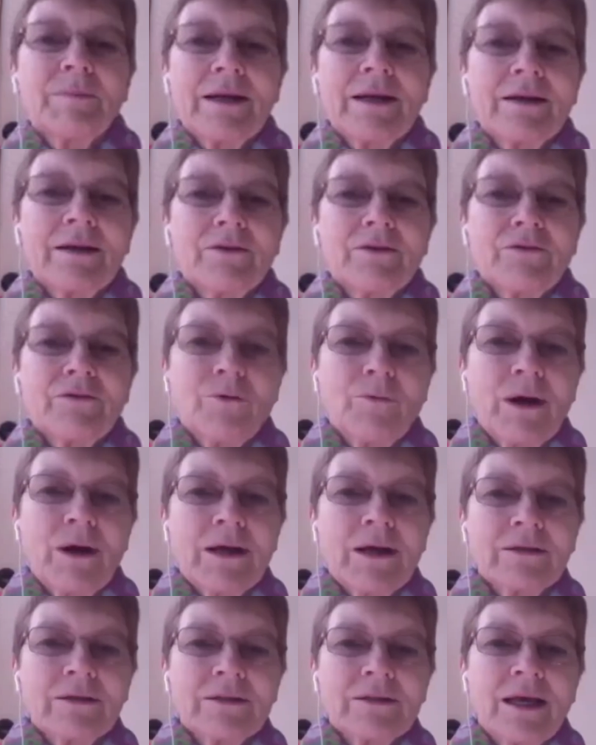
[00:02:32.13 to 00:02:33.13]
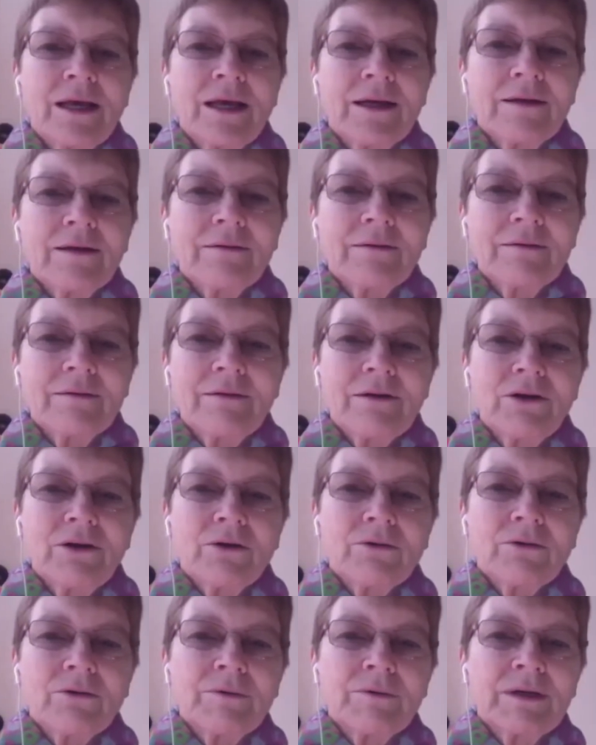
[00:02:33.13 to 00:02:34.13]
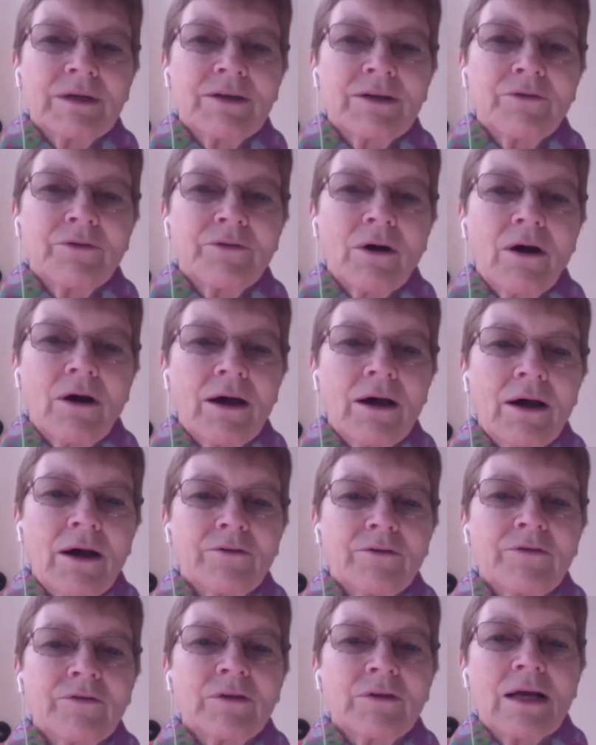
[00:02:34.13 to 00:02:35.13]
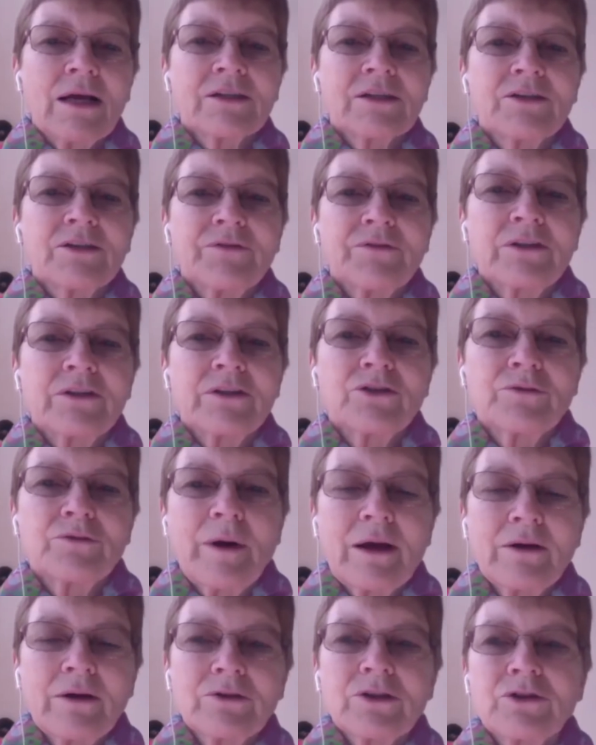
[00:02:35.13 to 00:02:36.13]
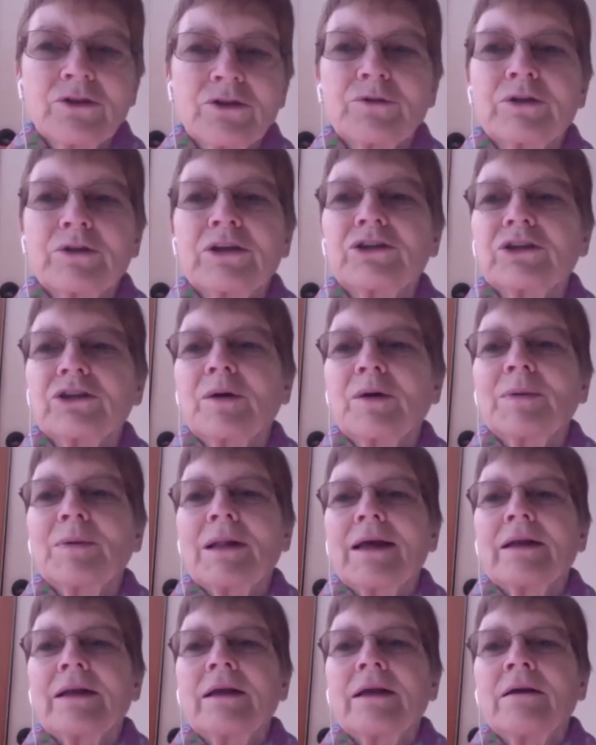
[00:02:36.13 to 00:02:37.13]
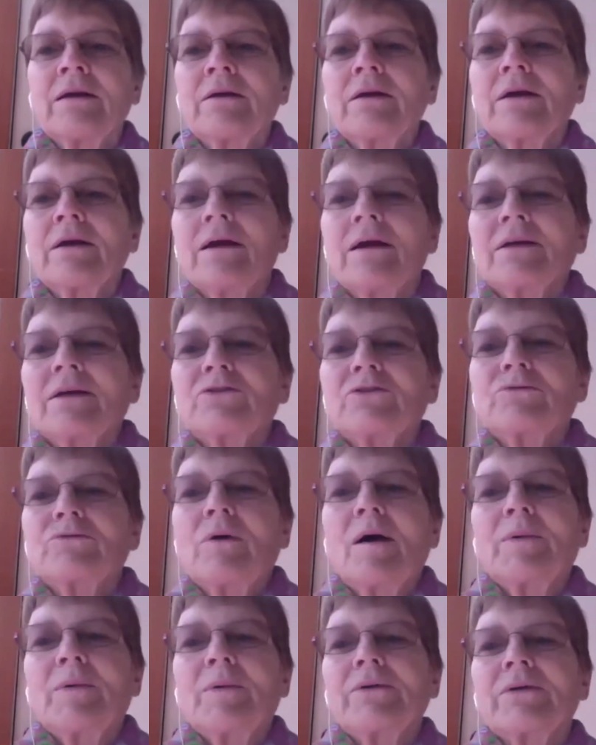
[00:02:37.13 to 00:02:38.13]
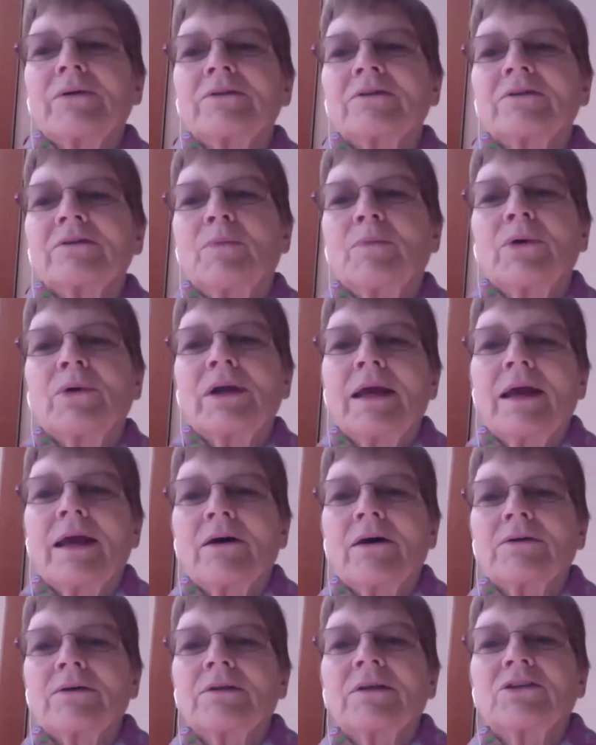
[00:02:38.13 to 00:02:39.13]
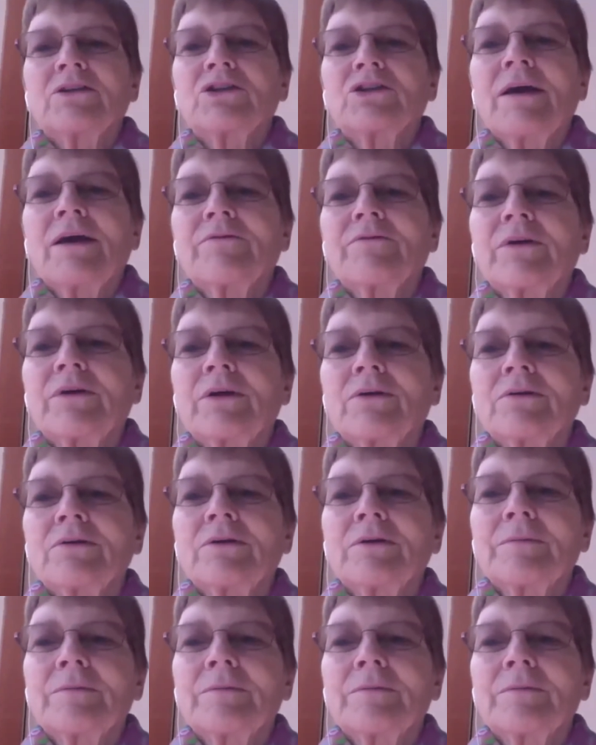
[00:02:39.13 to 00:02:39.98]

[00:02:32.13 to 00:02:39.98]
many different ways that, different kind of philosophies around strategic planning, as Robert is pointing out in the chat field.